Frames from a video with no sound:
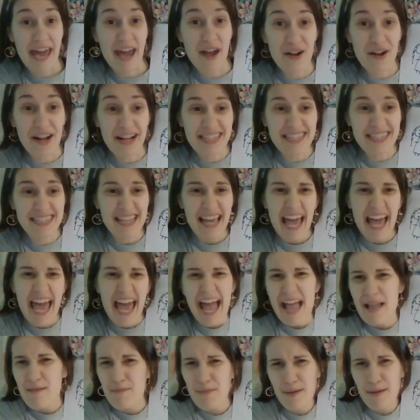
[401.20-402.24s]
and maybe
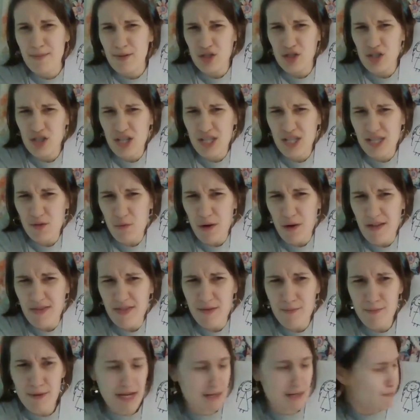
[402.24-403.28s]
she doesn't want
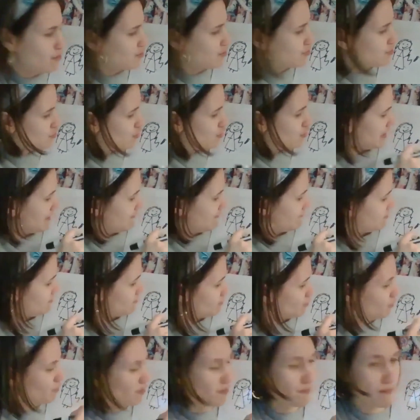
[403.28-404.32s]
them anymore, so she gives it
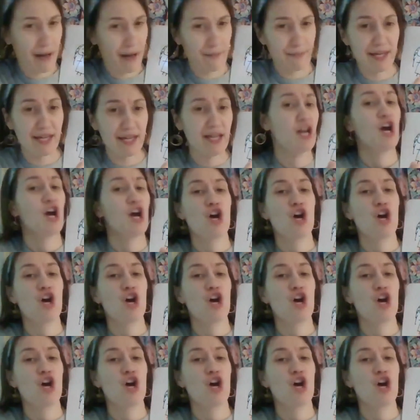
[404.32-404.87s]
to her mommy.